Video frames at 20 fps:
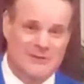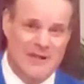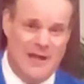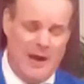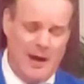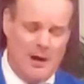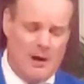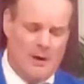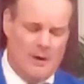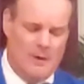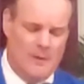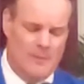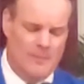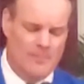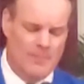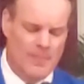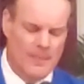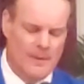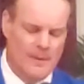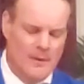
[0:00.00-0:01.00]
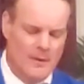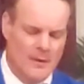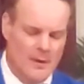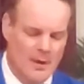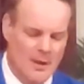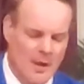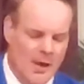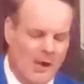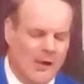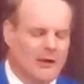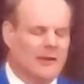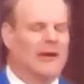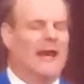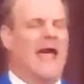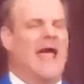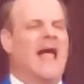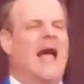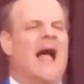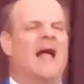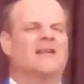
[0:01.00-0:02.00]
there.
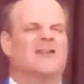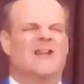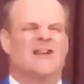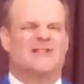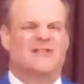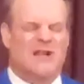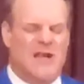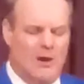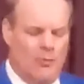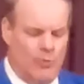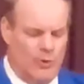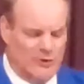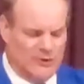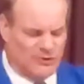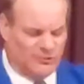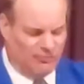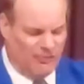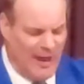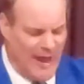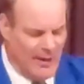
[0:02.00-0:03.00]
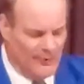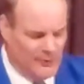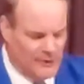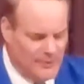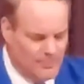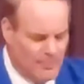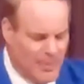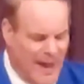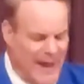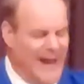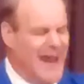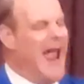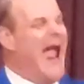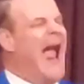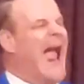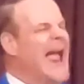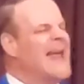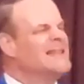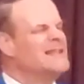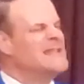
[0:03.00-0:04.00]
Laodicea was founded by
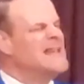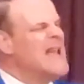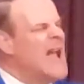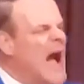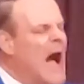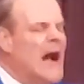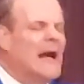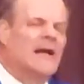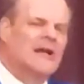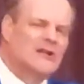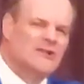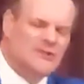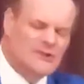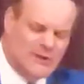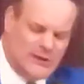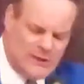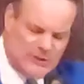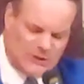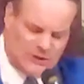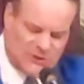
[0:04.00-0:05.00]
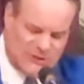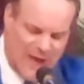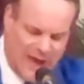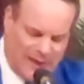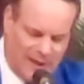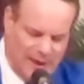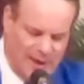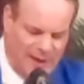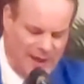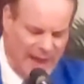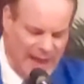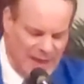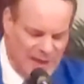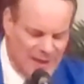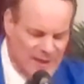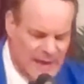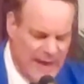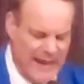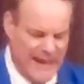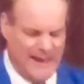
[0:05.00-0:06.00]
Antiochus II
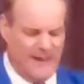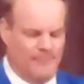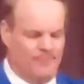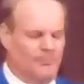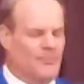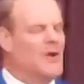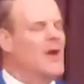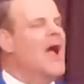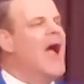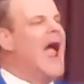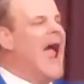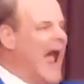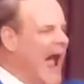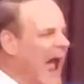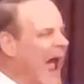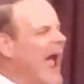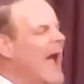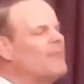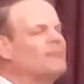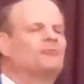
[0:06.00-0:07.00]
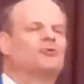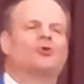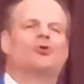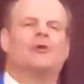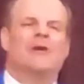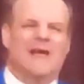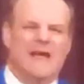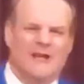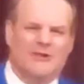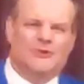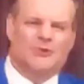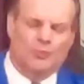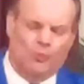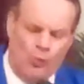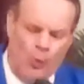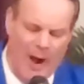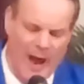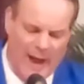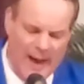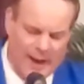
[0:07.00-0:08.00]
and named after his
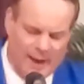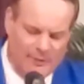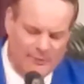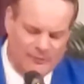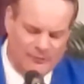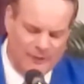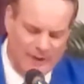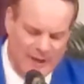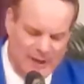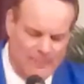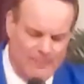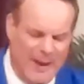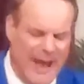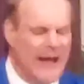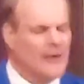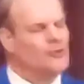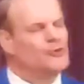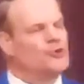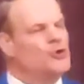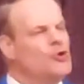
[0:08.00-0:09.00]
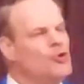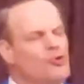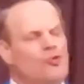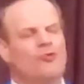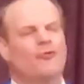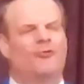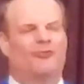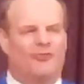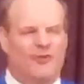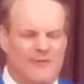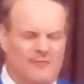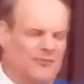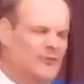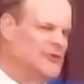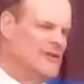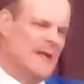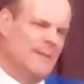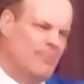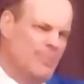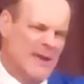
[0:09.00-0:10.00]
wife in about
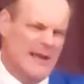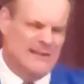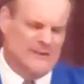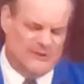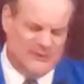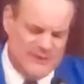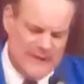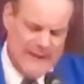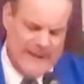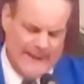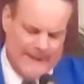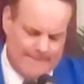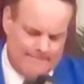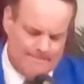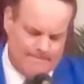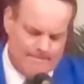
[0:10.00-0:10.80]
250 BC.